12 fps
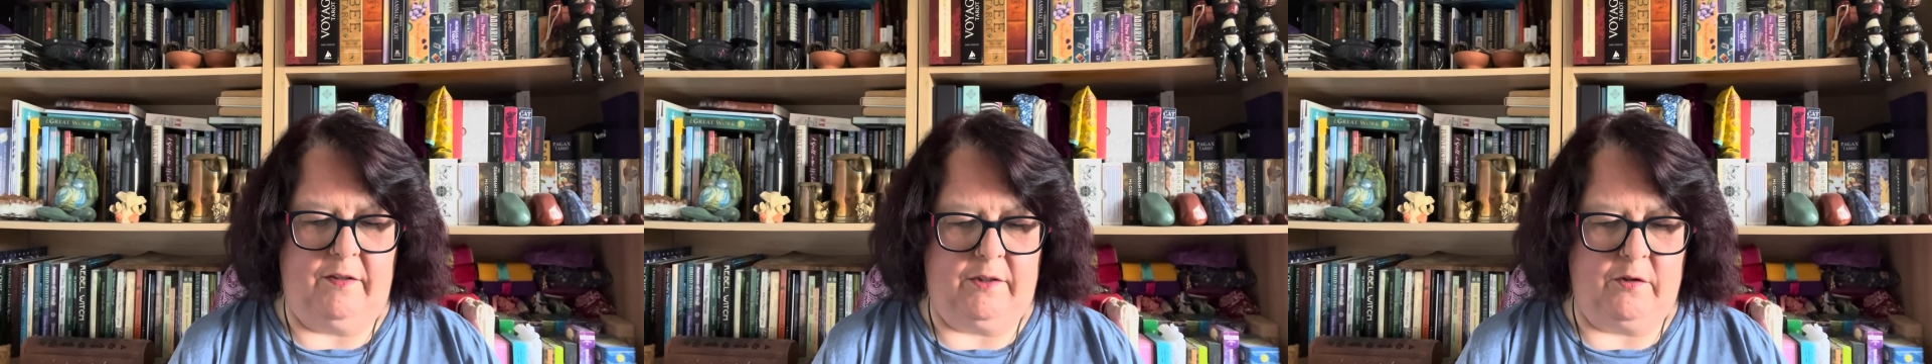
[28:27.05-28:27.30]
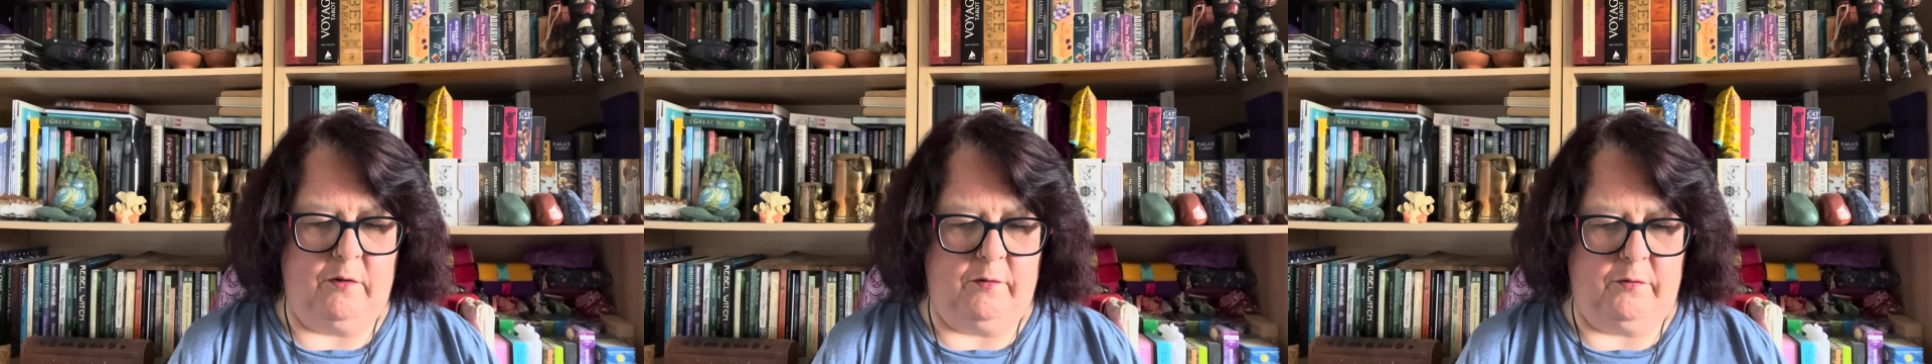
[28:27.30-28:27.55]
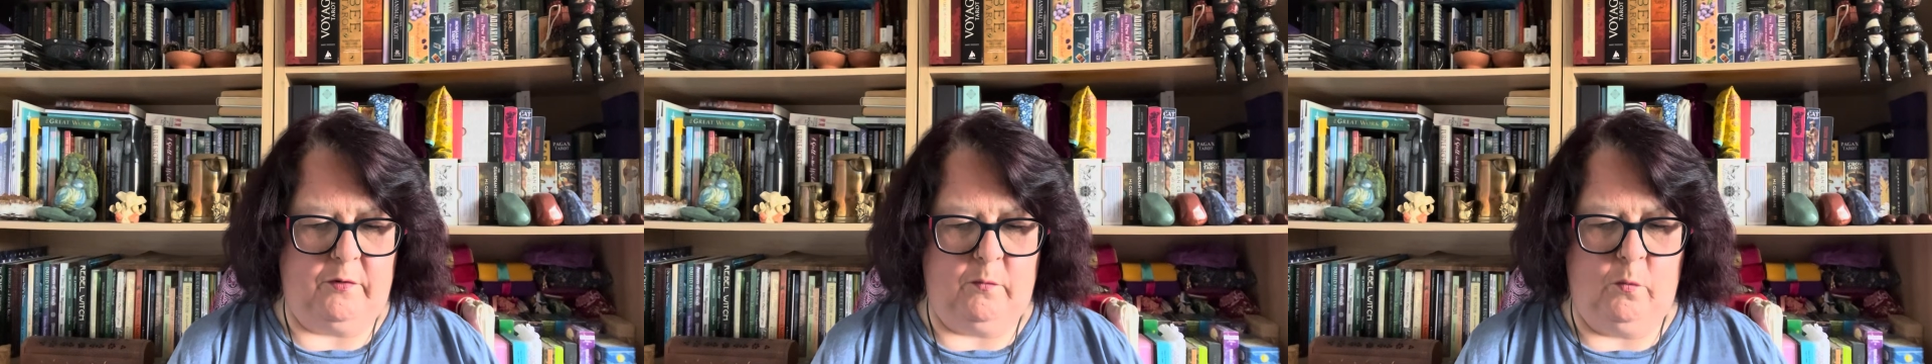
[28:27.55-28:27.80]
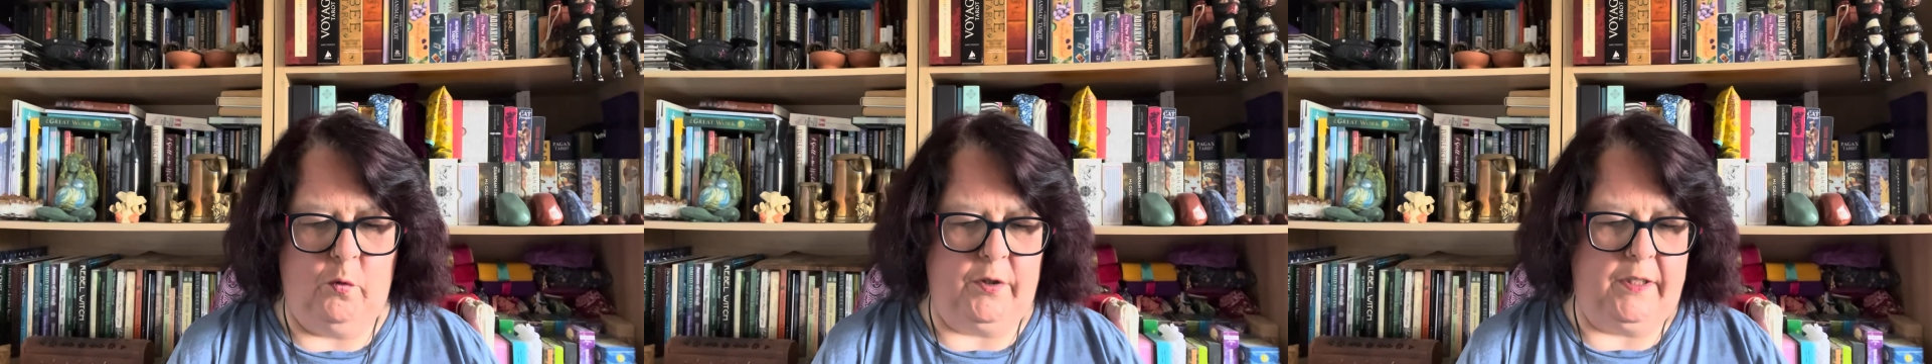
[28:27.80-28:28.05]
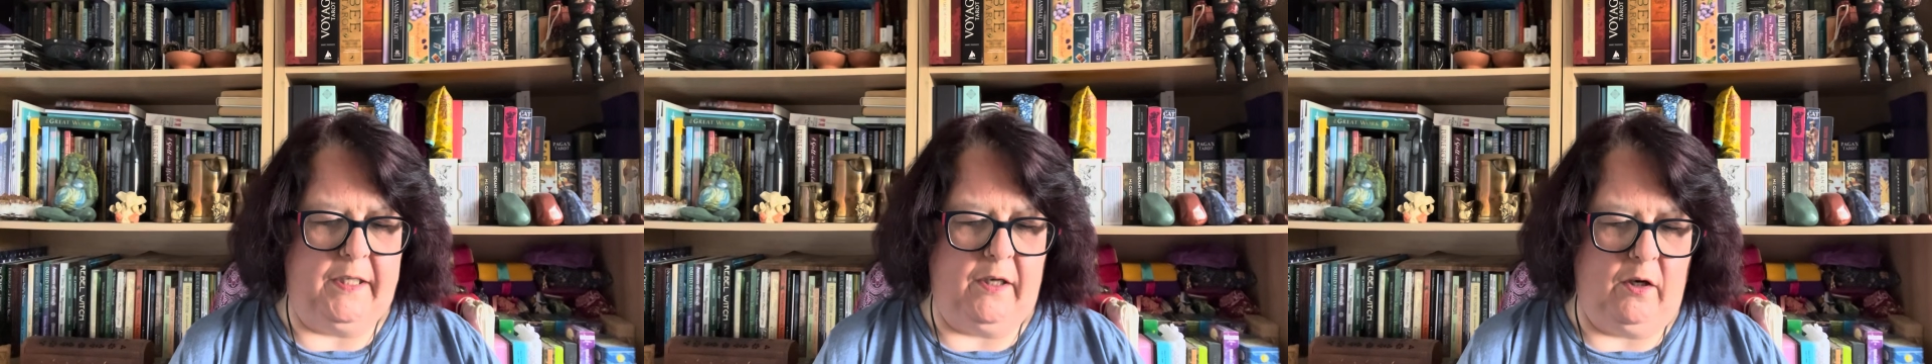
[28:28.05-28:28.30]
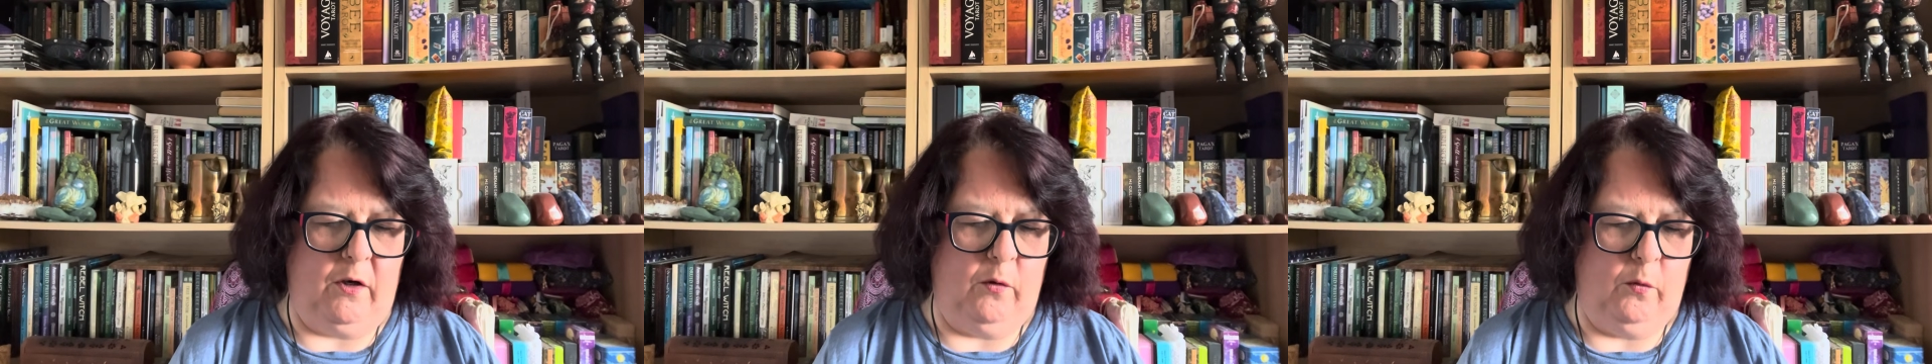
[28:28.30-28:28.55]
got from Wookie
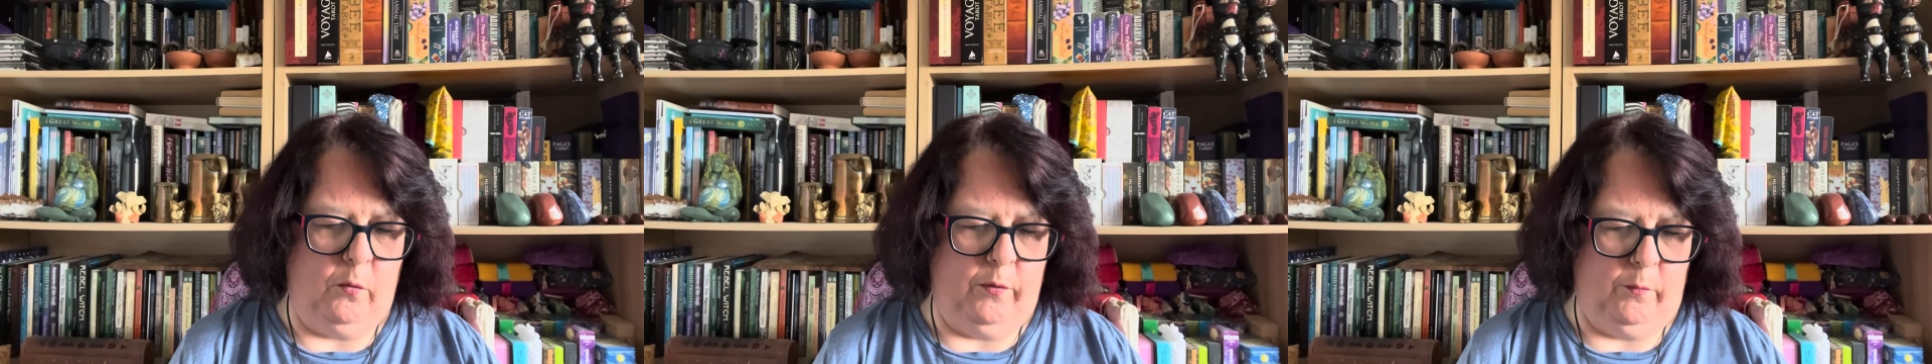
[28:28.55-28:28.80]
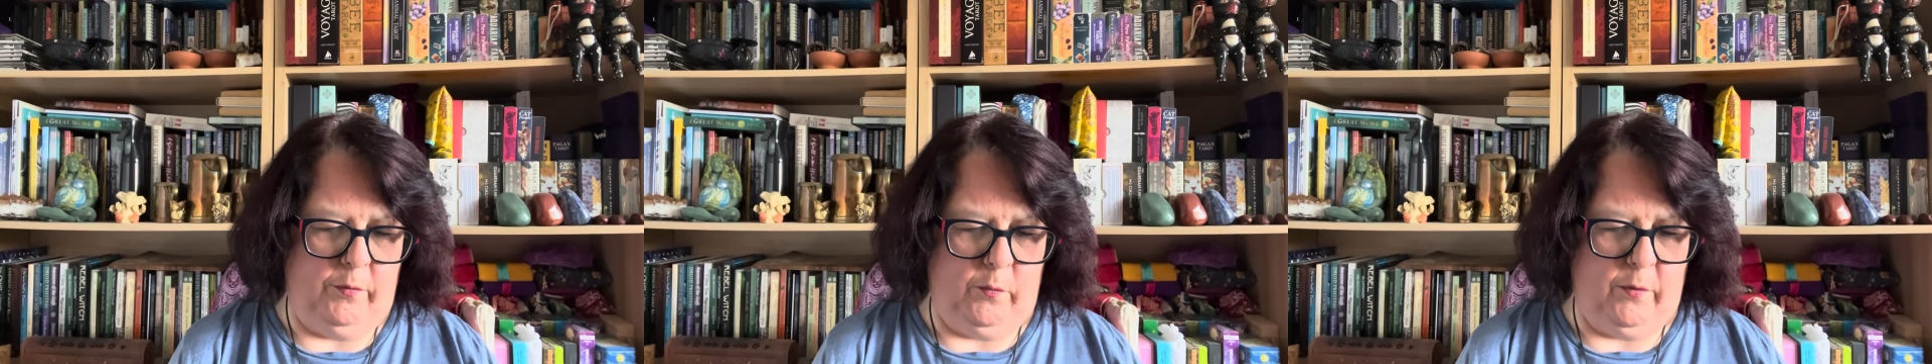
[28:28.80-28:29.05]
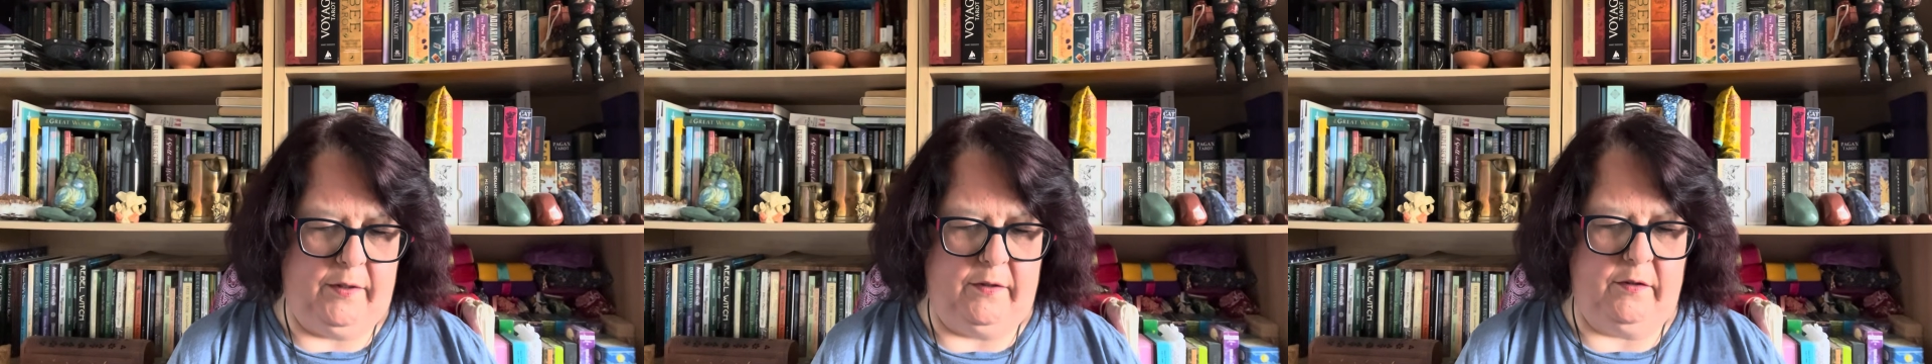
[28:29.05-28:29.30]
Hole when we went.